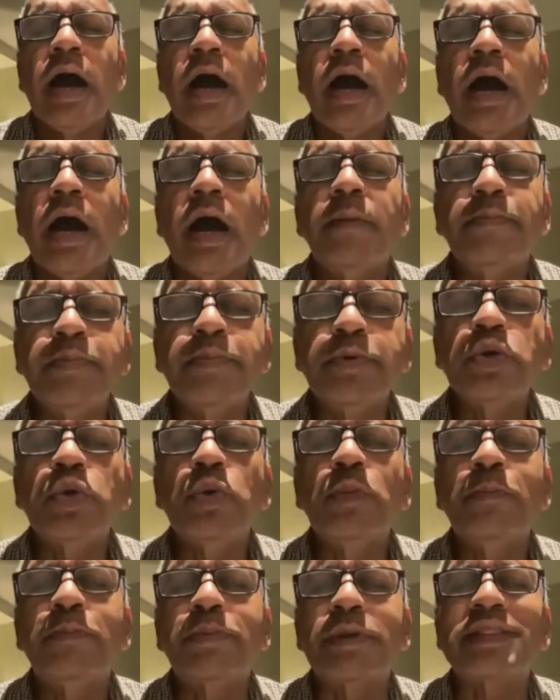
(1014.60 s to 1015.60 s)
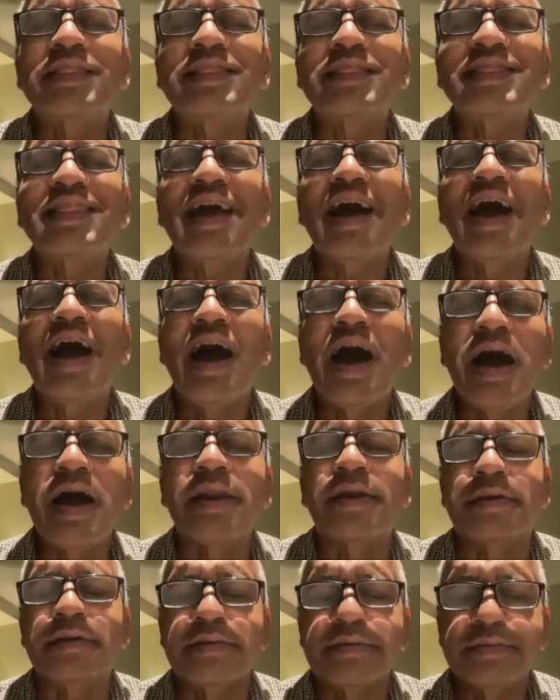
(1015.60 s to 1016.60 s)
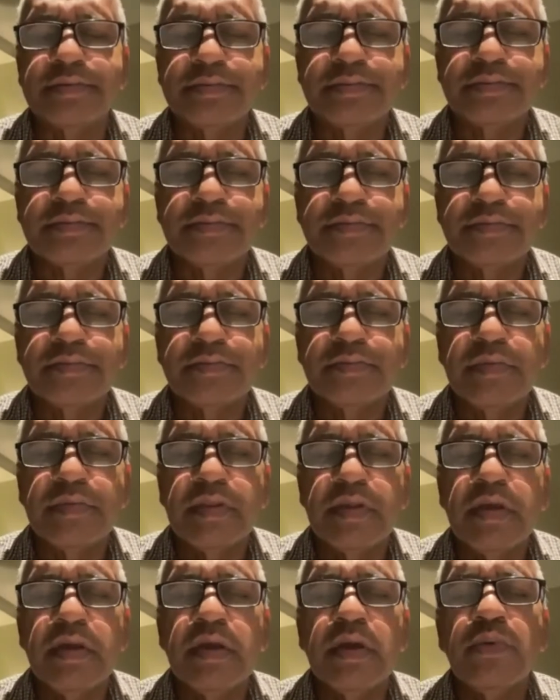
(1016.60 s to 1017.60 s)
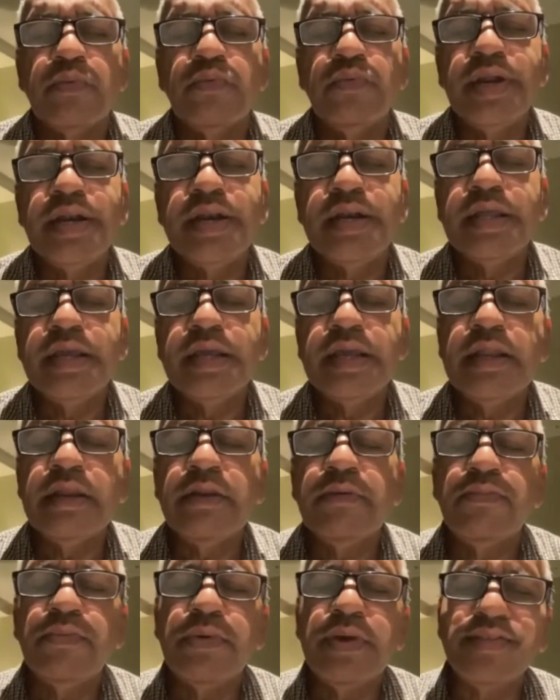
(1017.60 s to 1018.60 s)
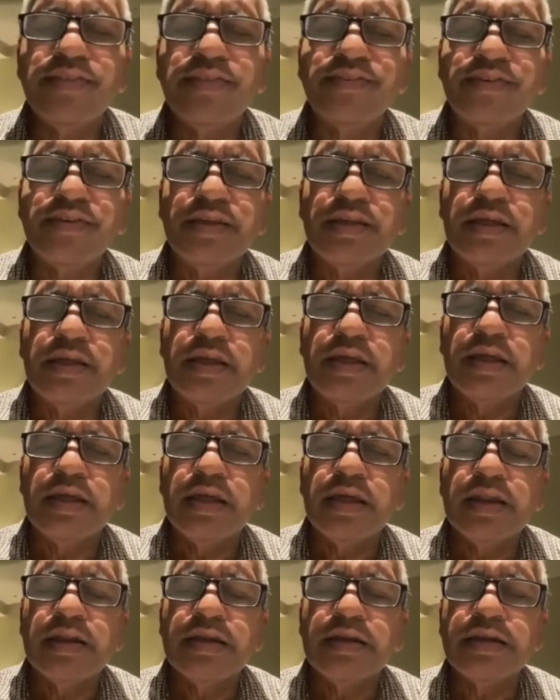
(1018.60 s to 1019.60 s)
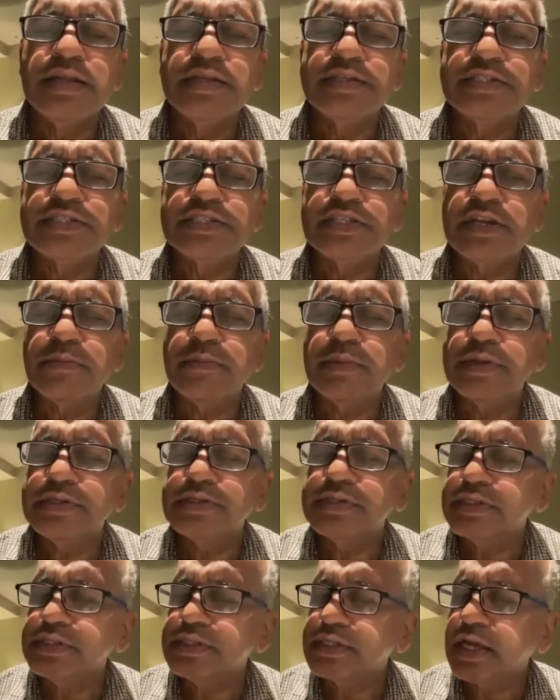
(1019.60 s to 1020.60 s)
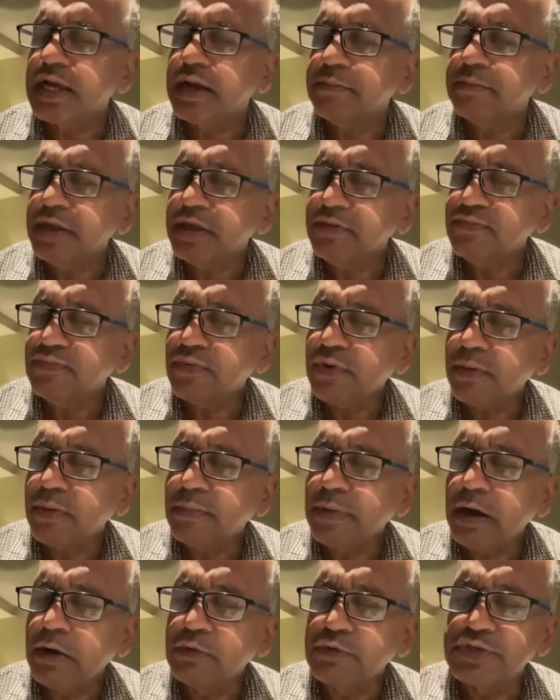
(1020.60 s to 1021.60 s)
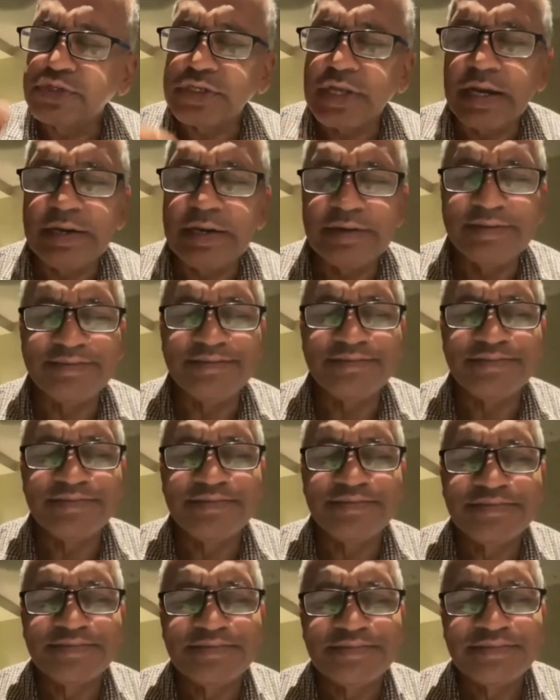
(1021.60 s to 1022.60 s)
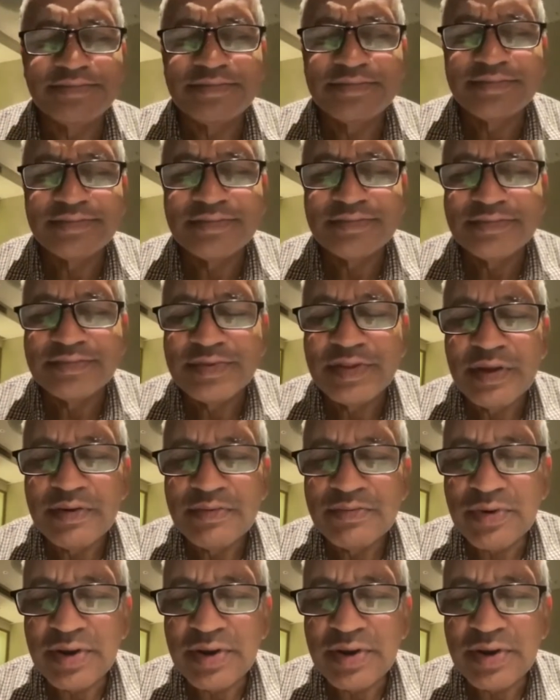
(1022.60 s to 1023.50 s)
up to pratyahar we deal with disturbances coming from outside for